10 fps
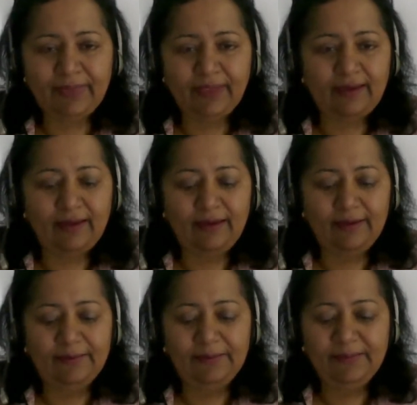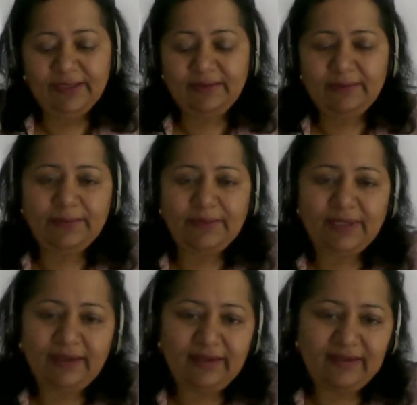But
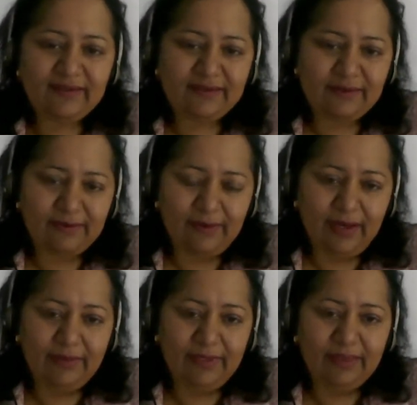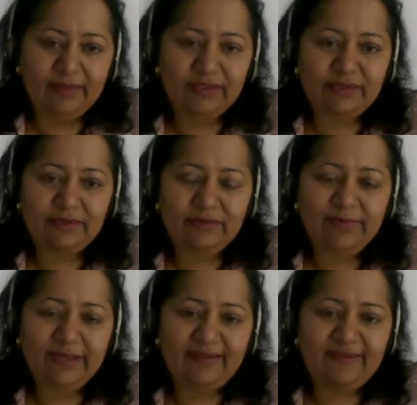it is true. I mean, the two
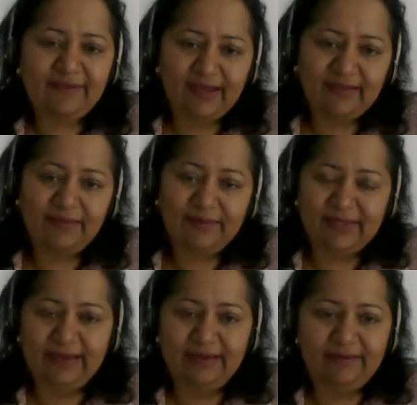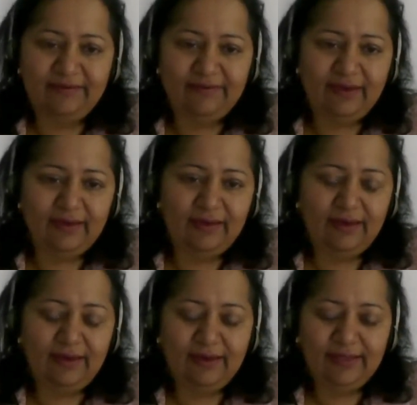biggest facts about life
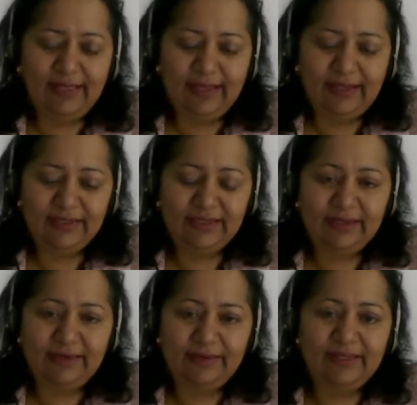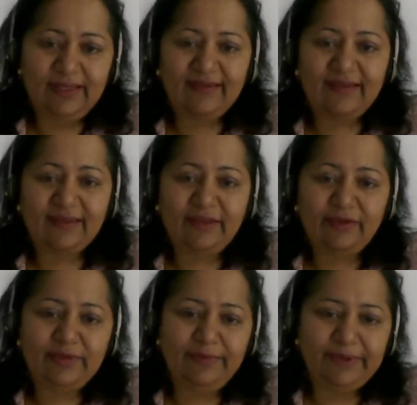are that there's a
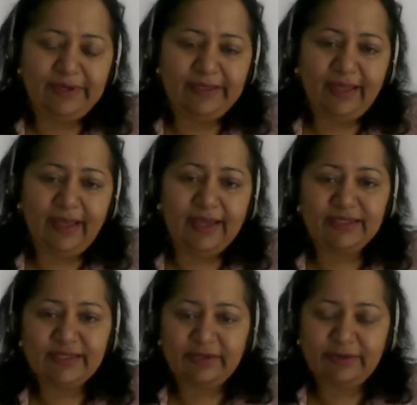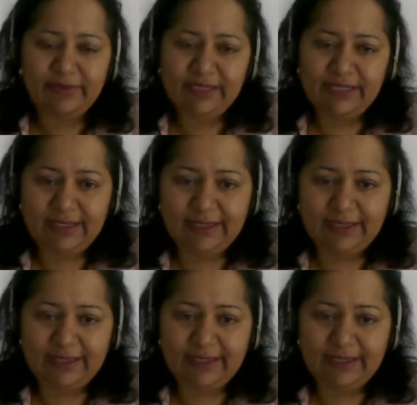human birth and a human death,